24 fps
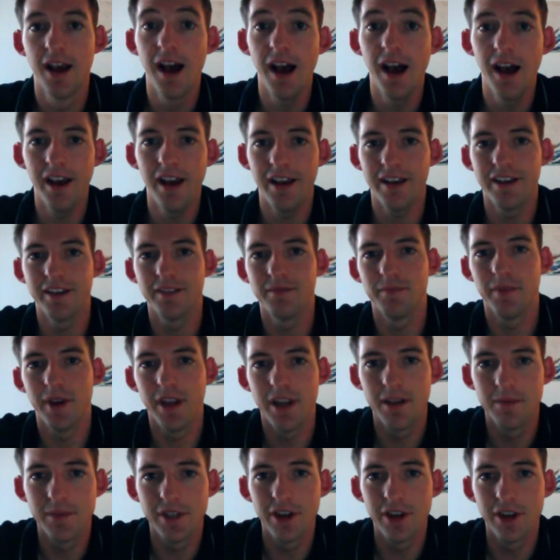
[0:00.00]
Hi,
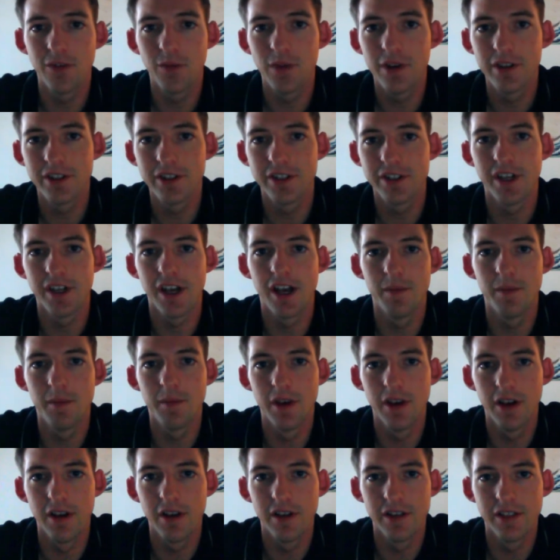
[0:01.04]
my name is Aaron Wertz. I'm
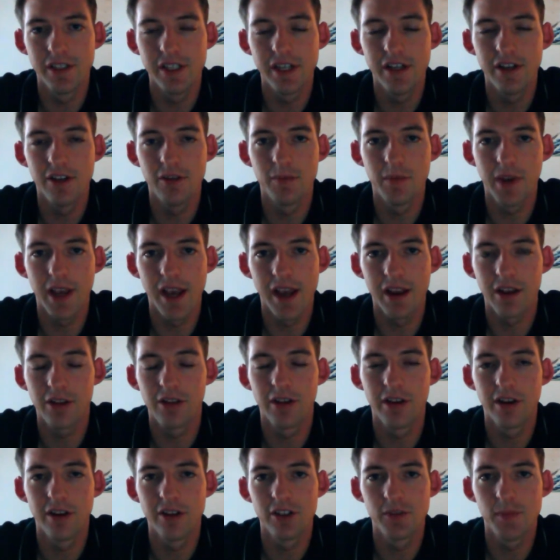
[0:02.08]
a senior
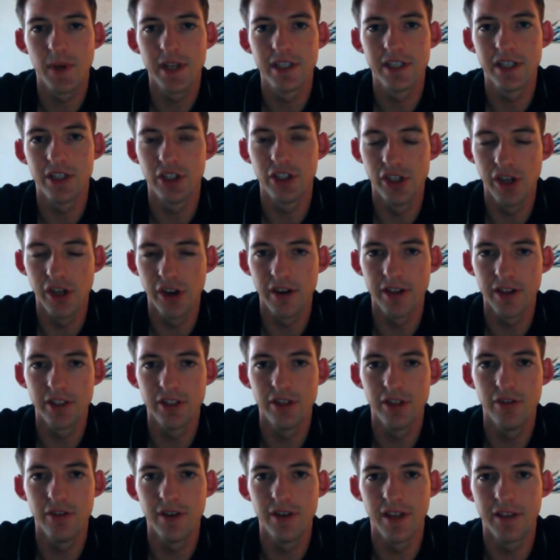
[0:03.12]
mechanical and aerospace engineering
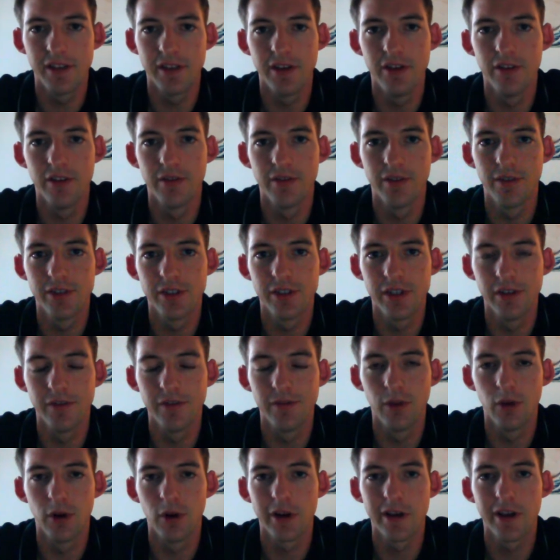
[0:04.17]
student at the University of
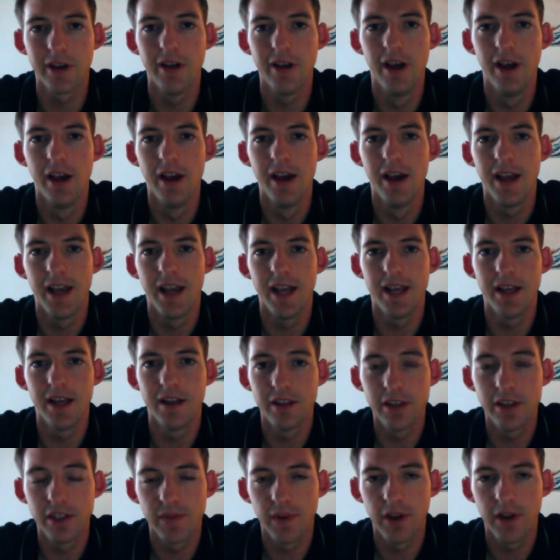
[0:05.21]
Florida, and
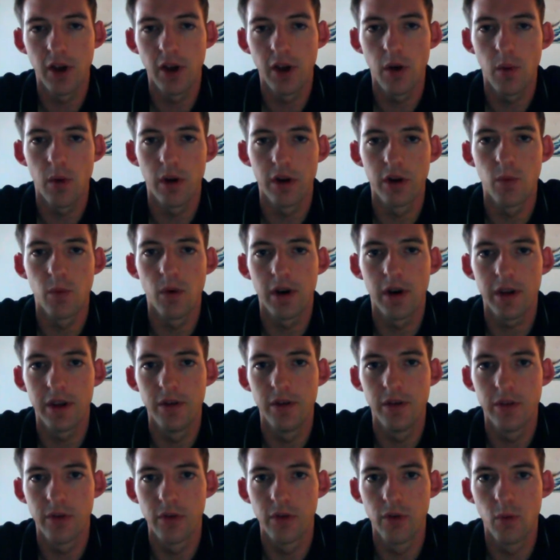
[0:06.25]
in this video I wanted to walk
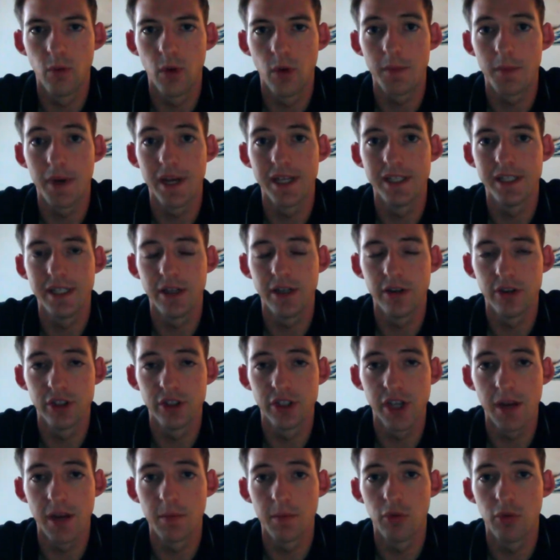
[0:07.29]
you through one of my senior
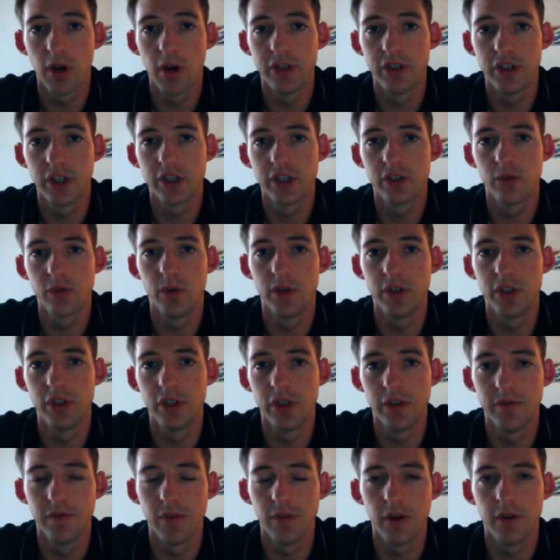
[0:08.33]
design projects
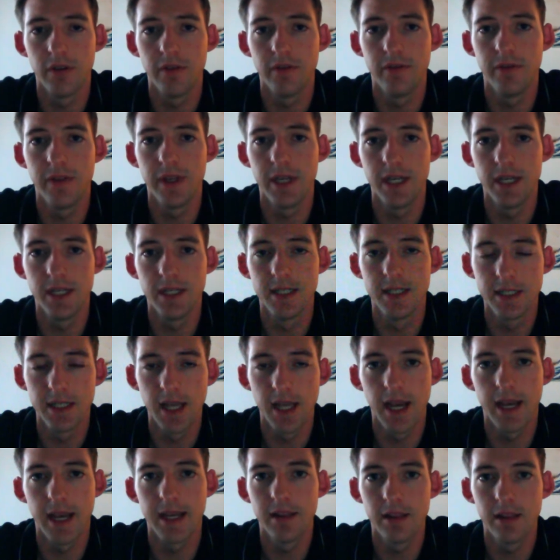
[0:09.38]
which involve the
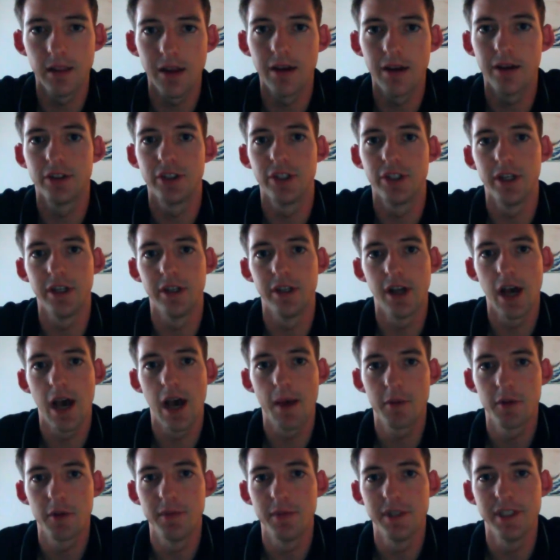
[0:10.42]
design, launch, and
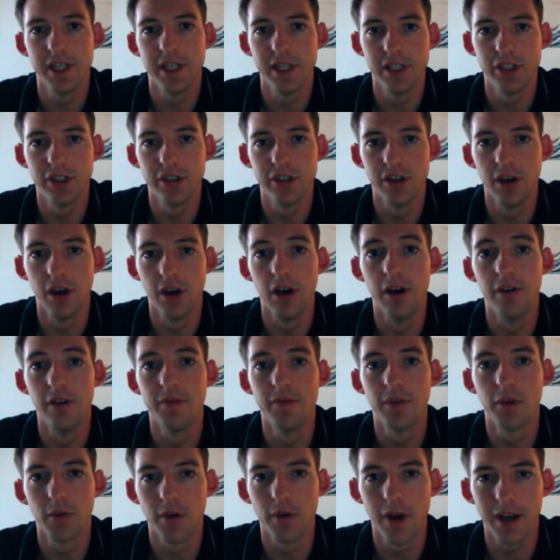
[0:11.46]
optimization
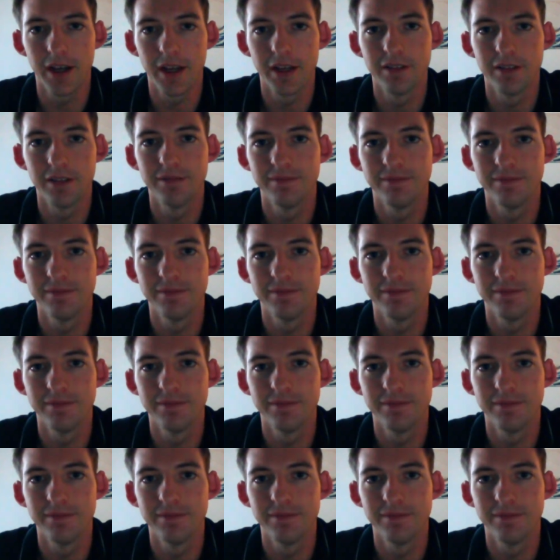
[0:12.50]
of a rocket.